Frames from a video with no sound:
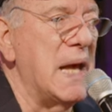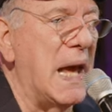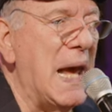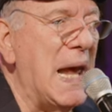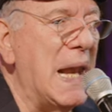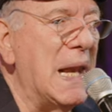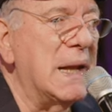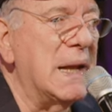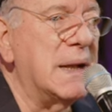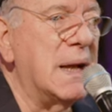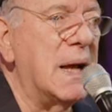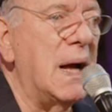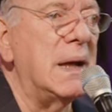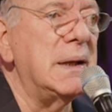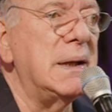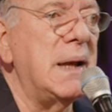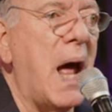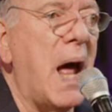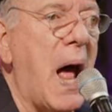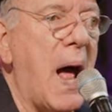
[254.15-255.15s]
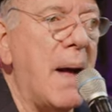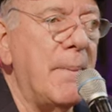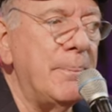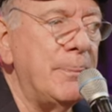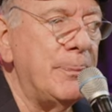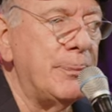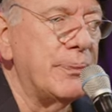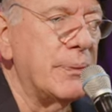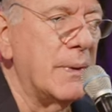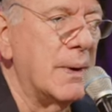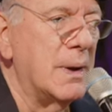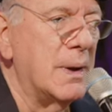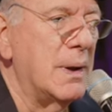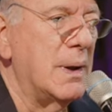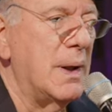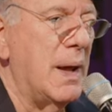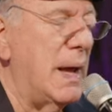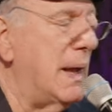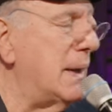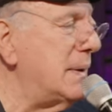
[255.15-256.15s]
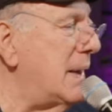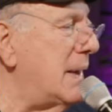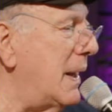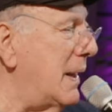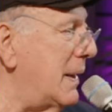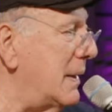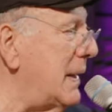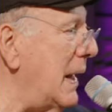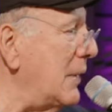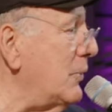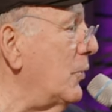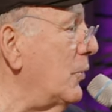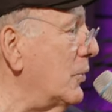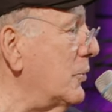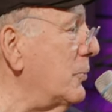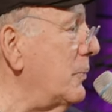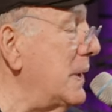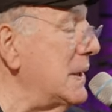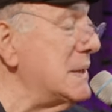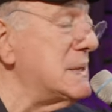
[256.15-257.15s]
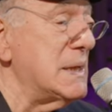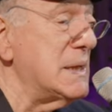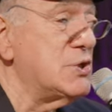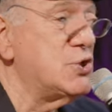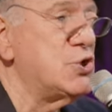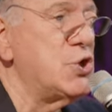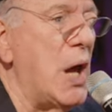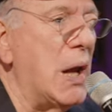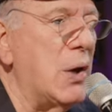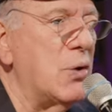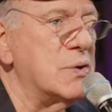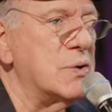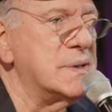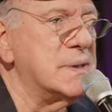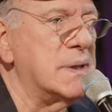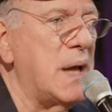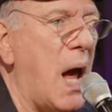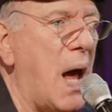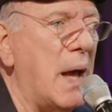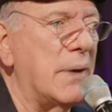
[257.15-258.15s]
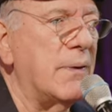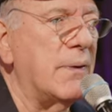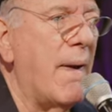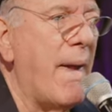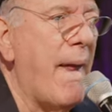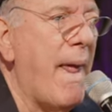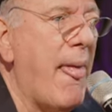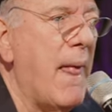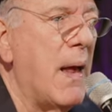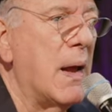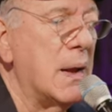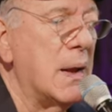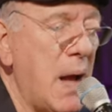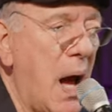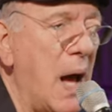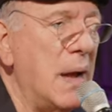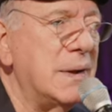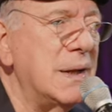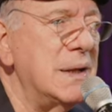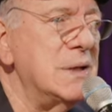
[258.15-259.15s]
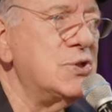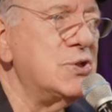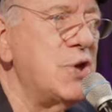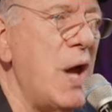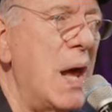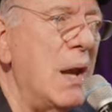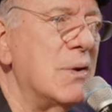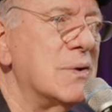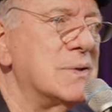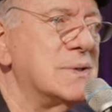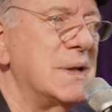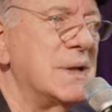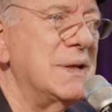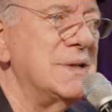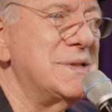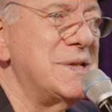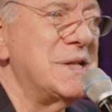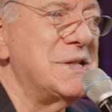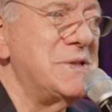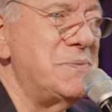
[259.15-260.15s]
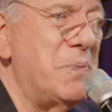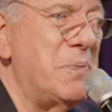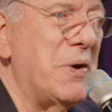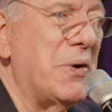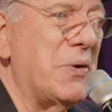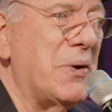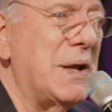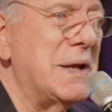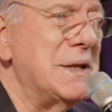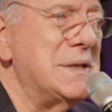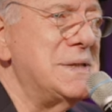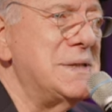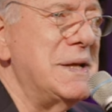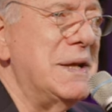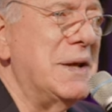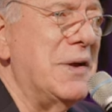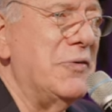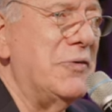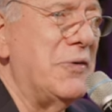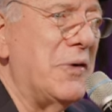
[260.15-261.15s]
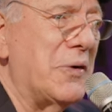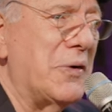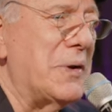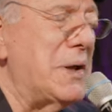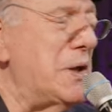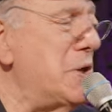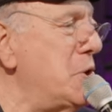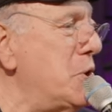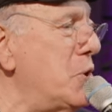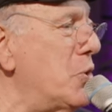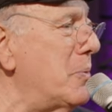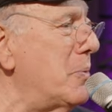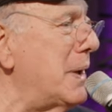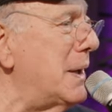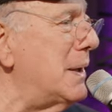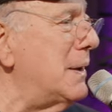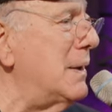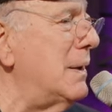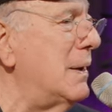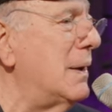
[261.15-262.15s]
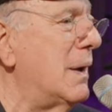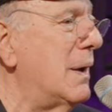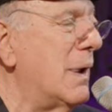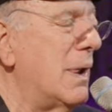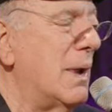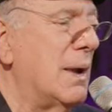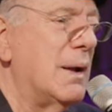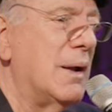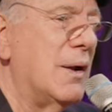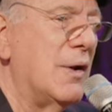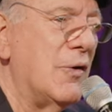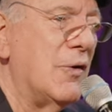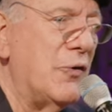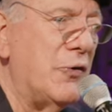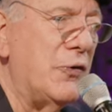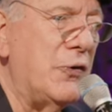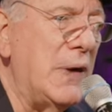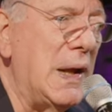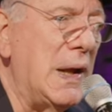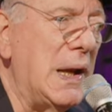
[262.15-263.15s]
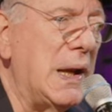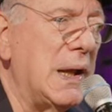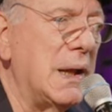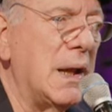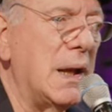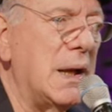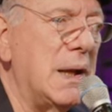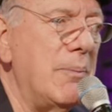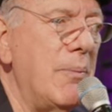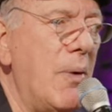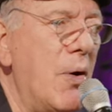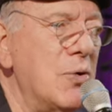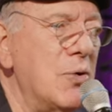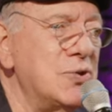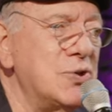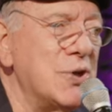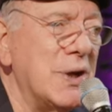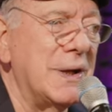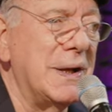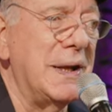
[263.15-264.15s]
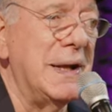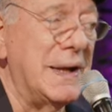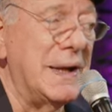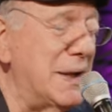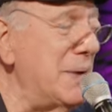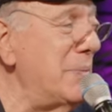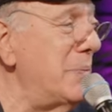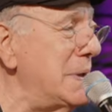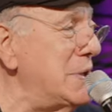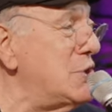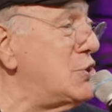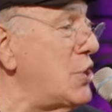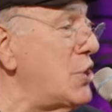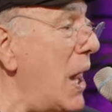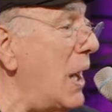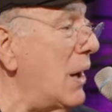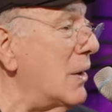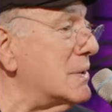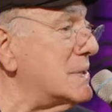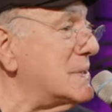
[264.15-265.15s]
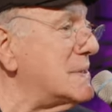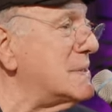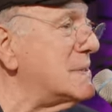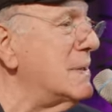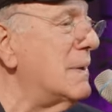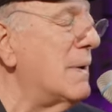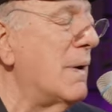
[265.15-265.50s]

Elkanah. And that word means a jealous God. God is jealous. He is experiencing a very human feeling and emotion. He can be jealous.